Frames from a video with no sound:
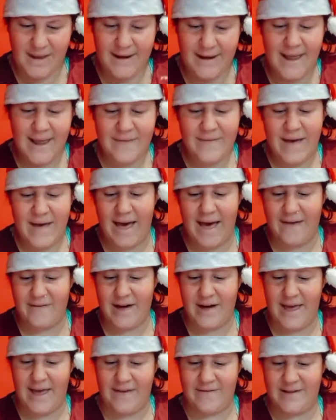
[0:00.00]
Never have
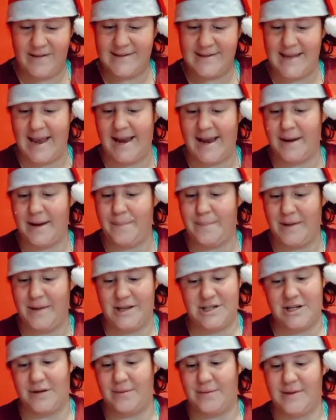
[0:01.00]
I ever taken a
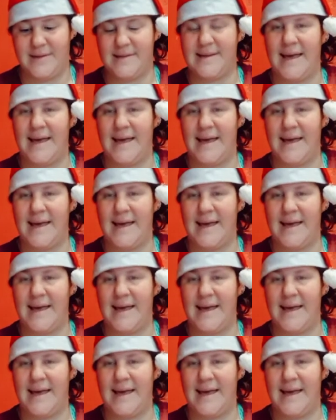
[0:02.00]
picture with